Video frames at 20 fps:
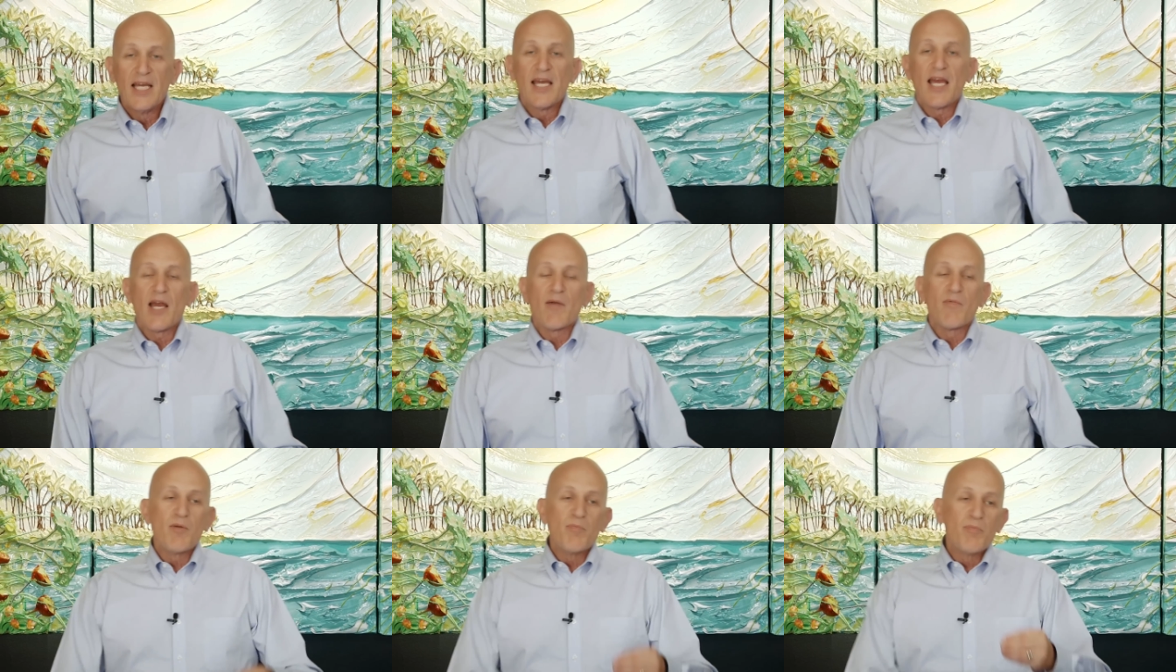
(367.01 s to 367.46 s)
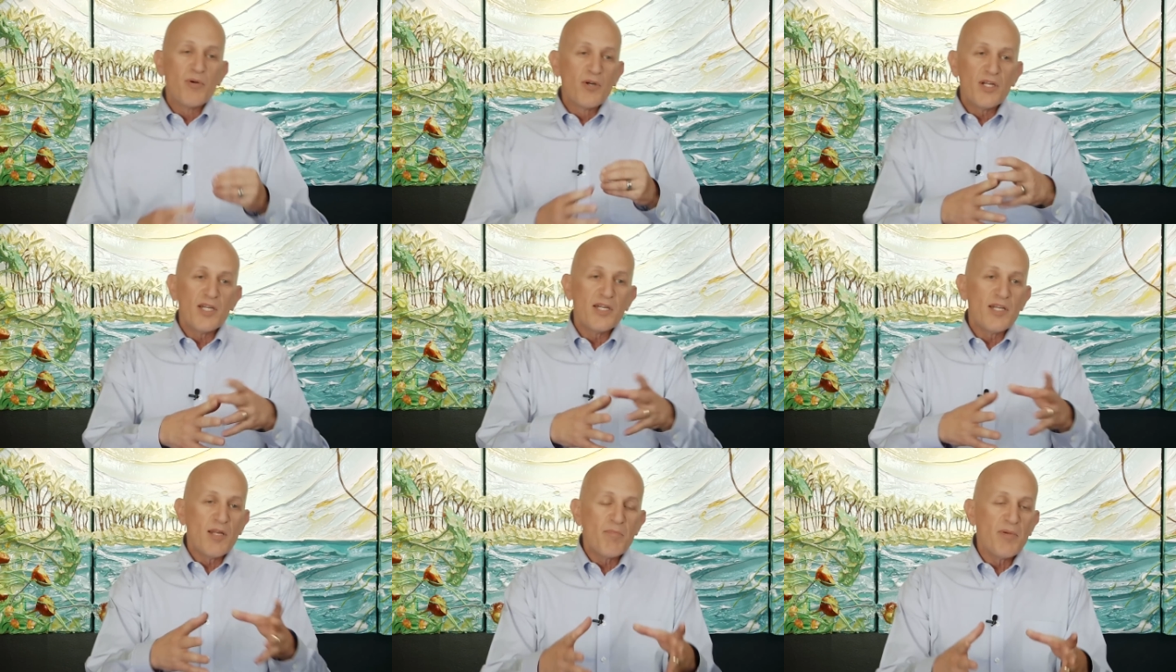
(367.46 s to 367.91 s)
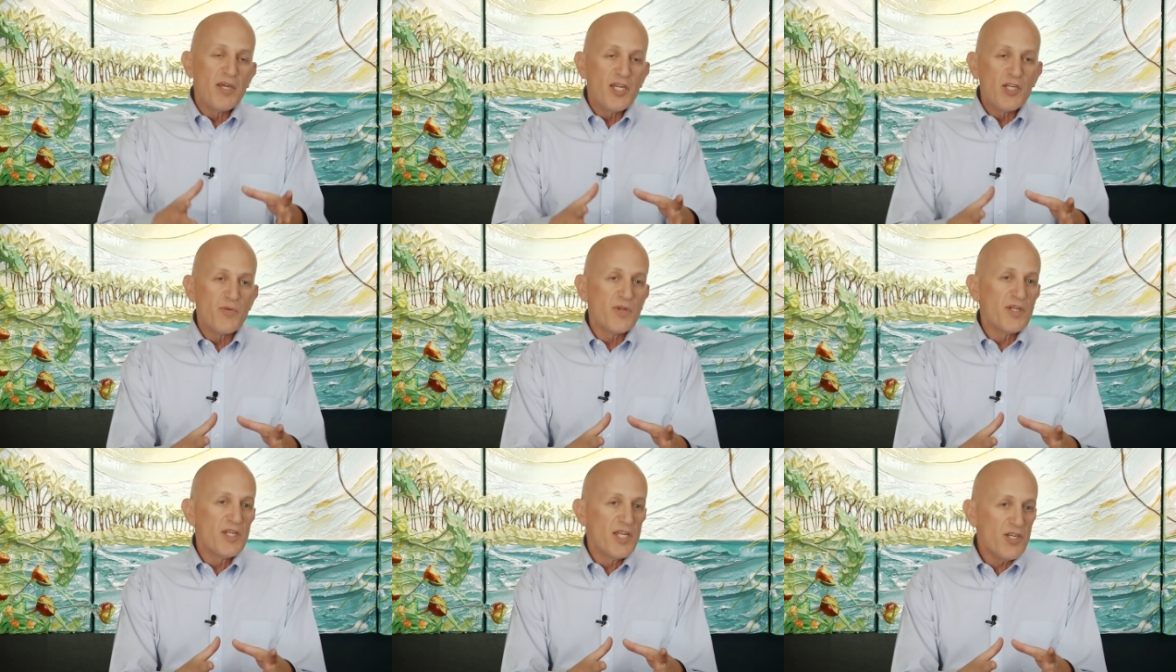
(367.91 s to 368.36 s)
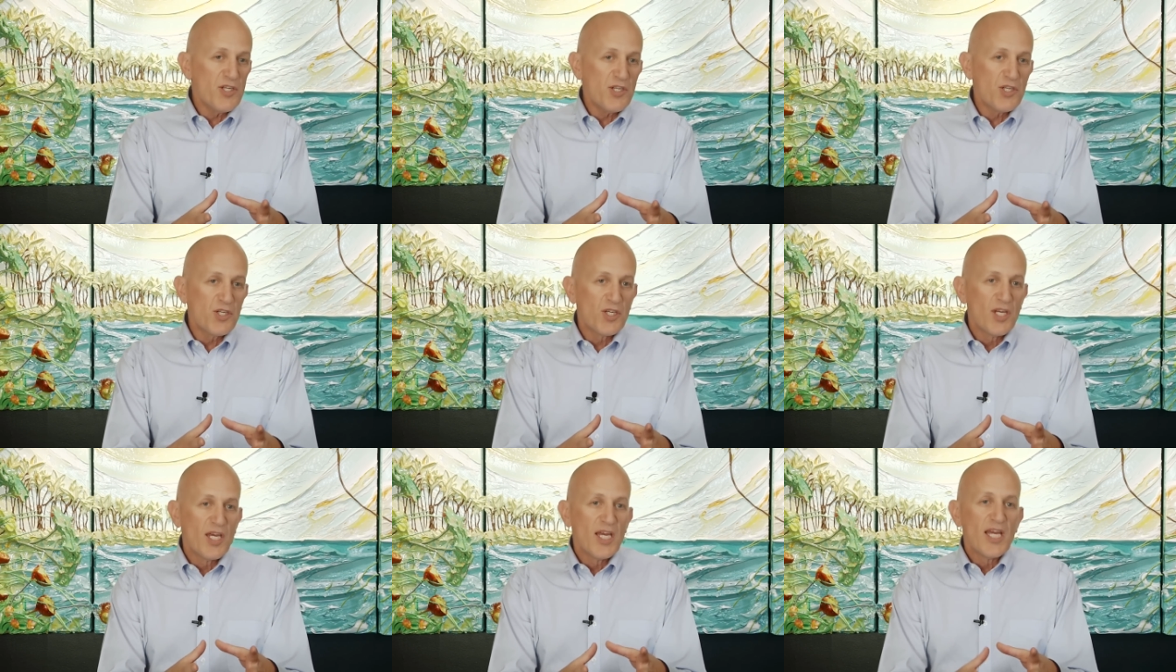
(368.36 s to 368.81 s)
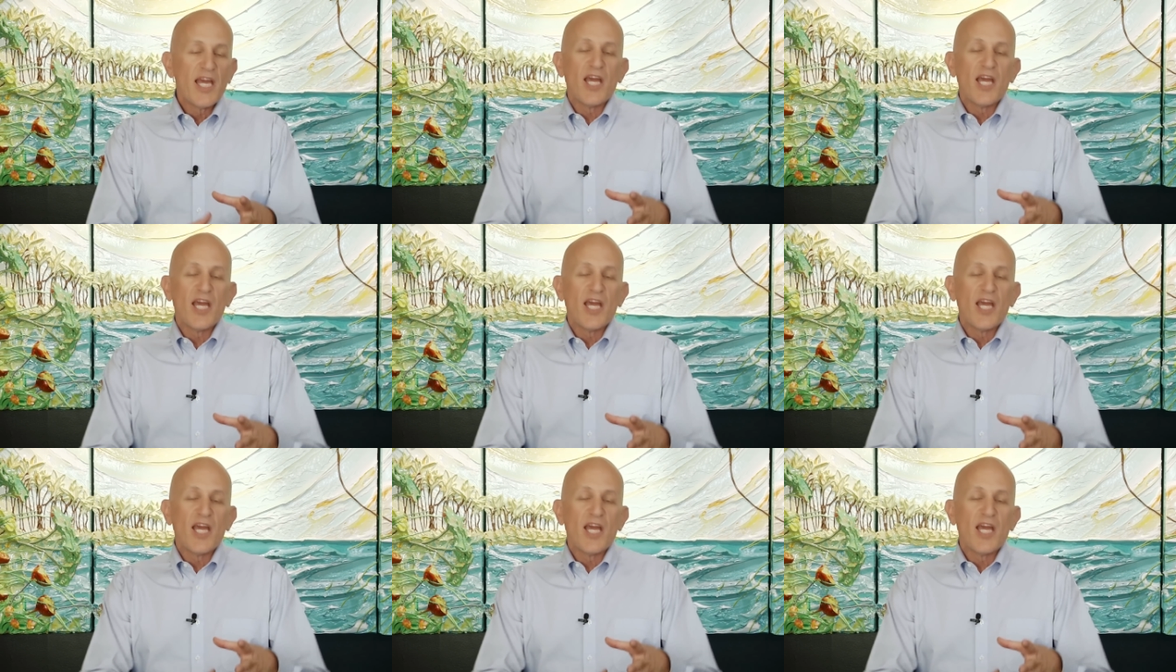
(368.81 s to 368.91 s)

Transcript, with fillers: and we put it in a petri dish